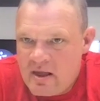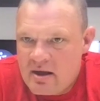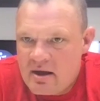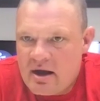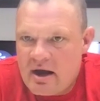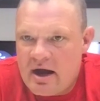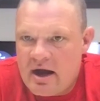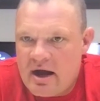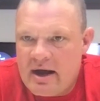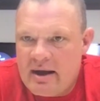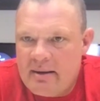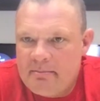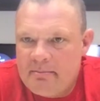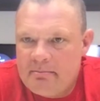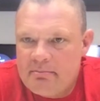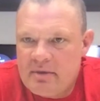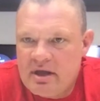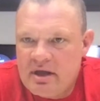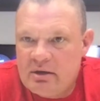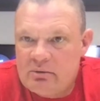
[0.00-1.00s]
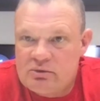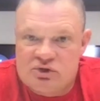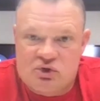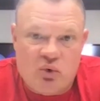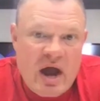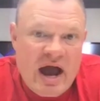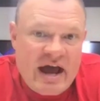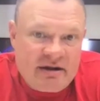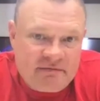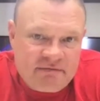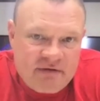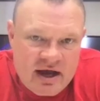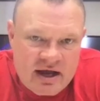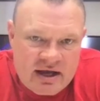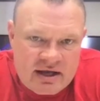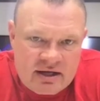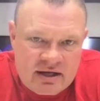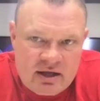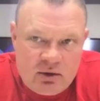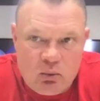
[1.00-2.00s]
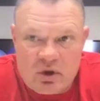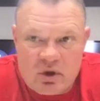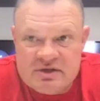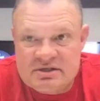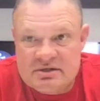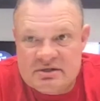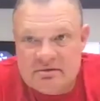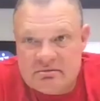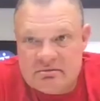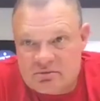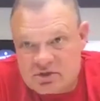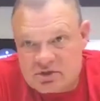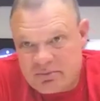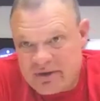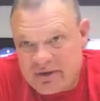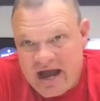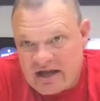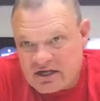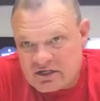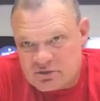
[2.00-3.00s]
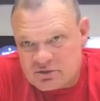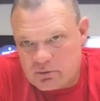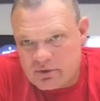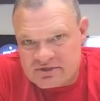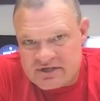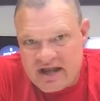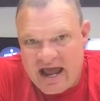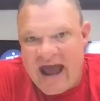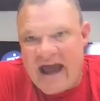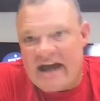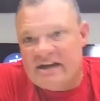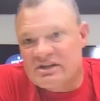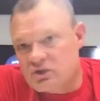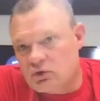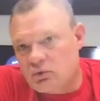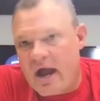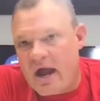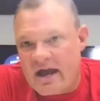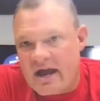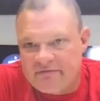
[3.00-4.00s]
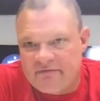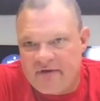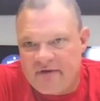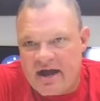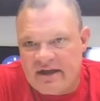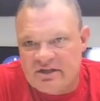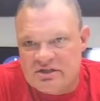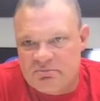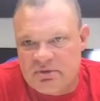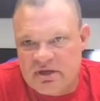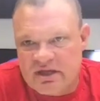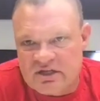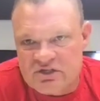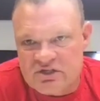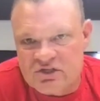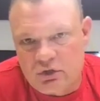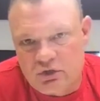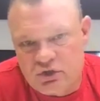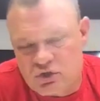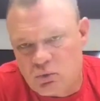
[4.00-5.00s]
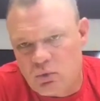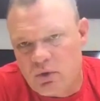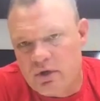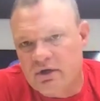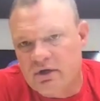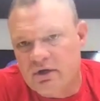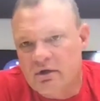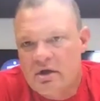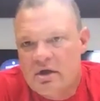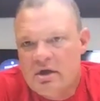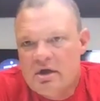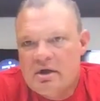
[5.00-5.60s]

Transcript: and it was gratifying. It wasn't, to be honest, it wasn't as gratifying as being a social worker,